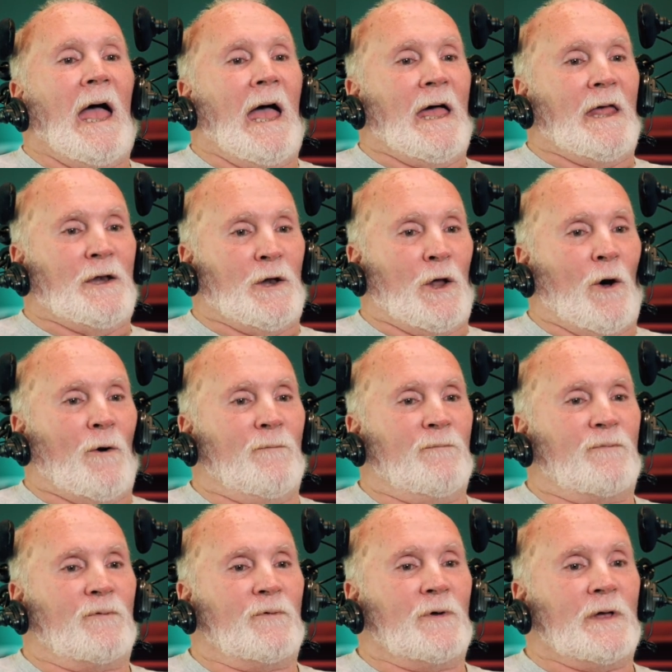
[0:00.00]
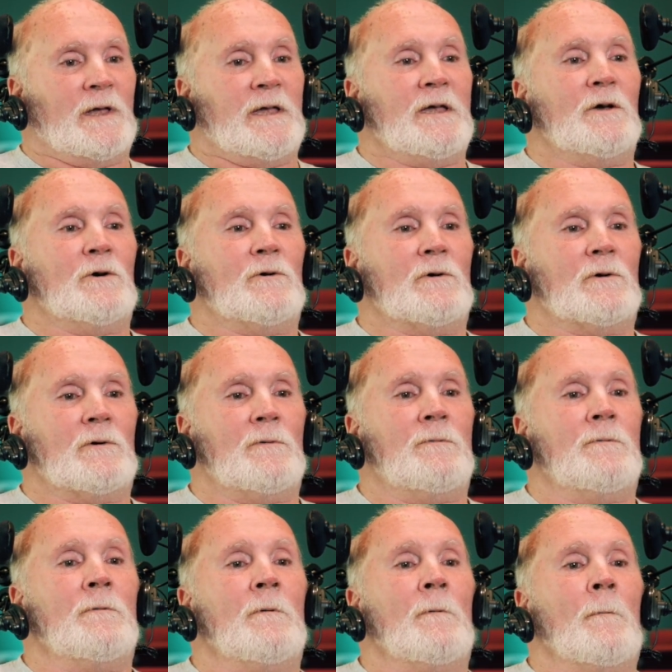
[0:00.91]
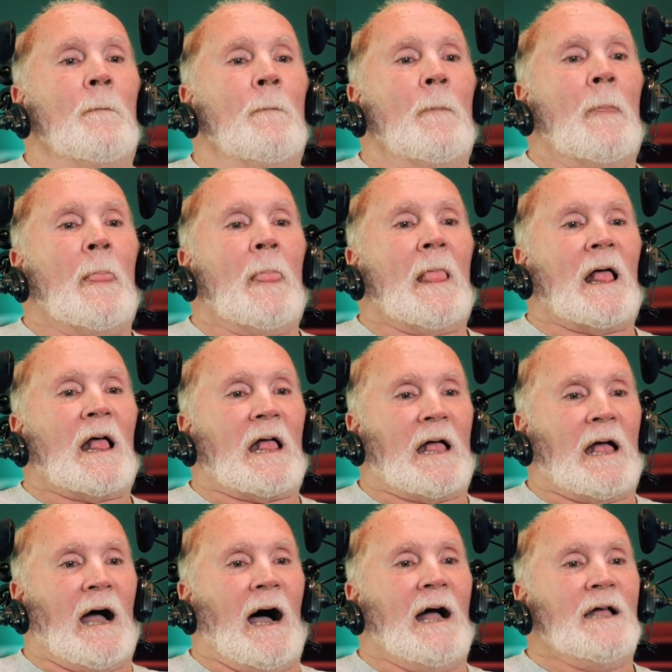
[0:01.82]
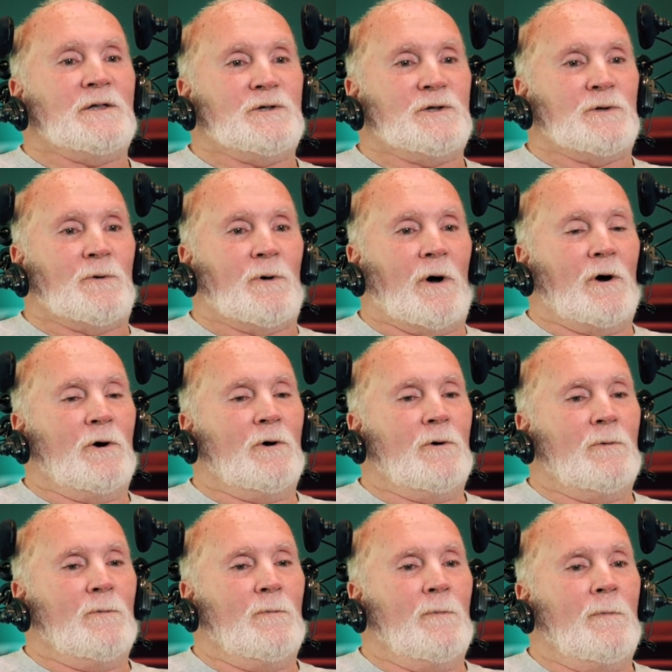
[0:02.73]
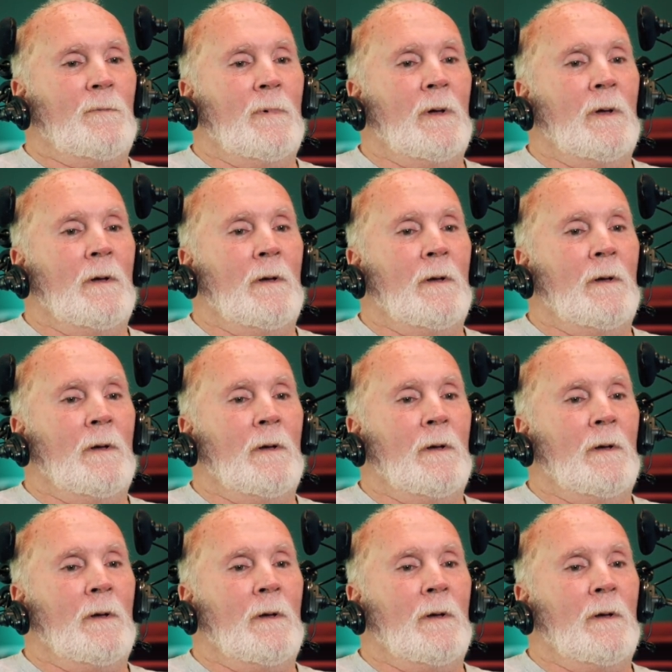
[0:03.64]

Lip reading: And hopefully He'll guide you home.